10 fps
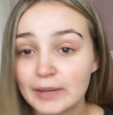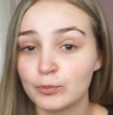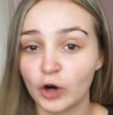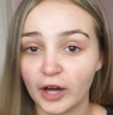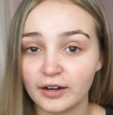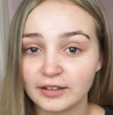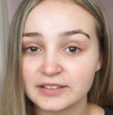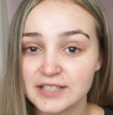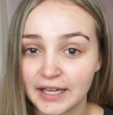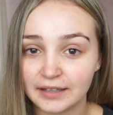
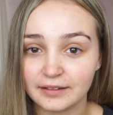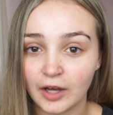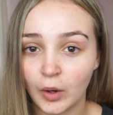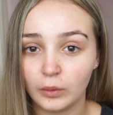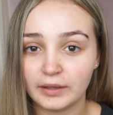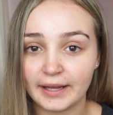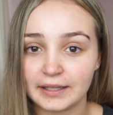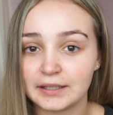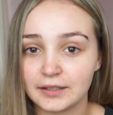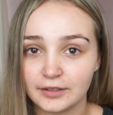products in the whole
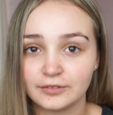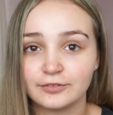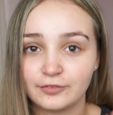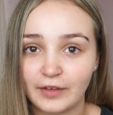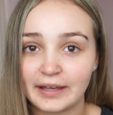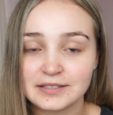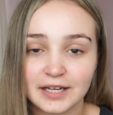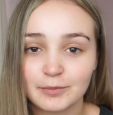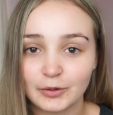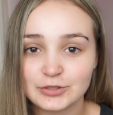like face
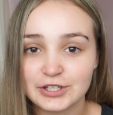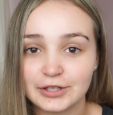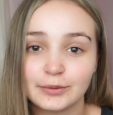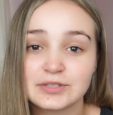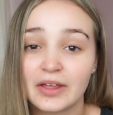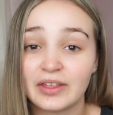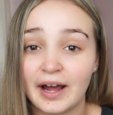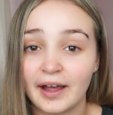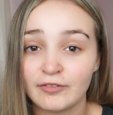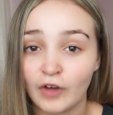that I'm going to use
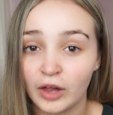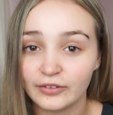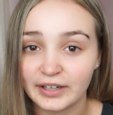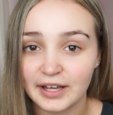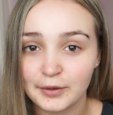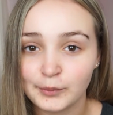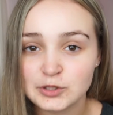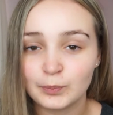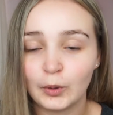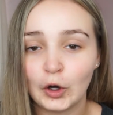that I have already
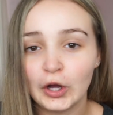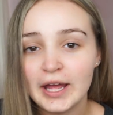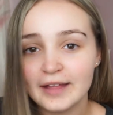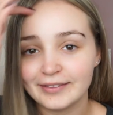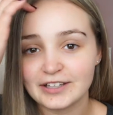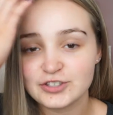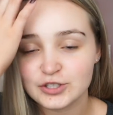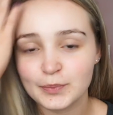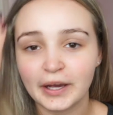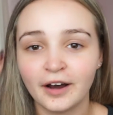used, but that's
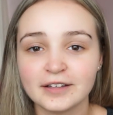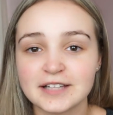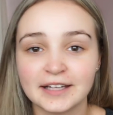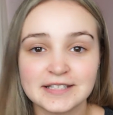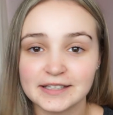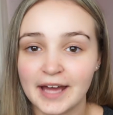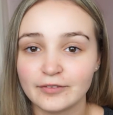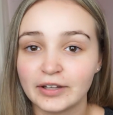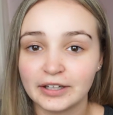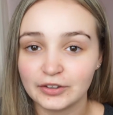just because I didn't
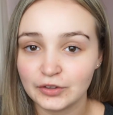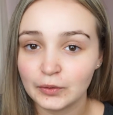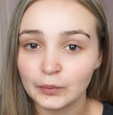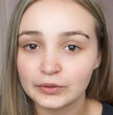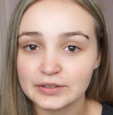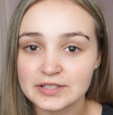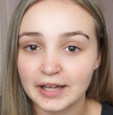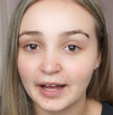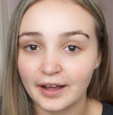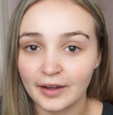have any new ones
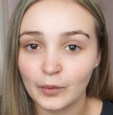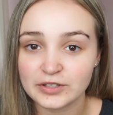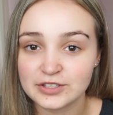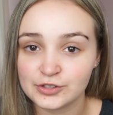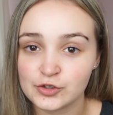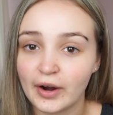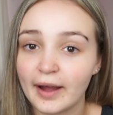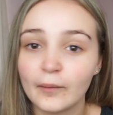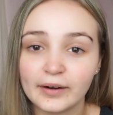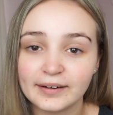that I wanted to try
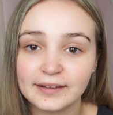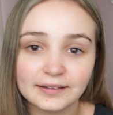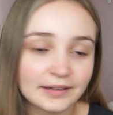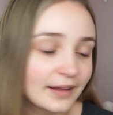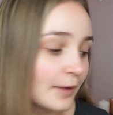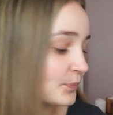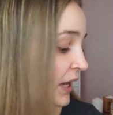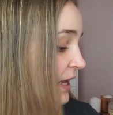out or anything like that.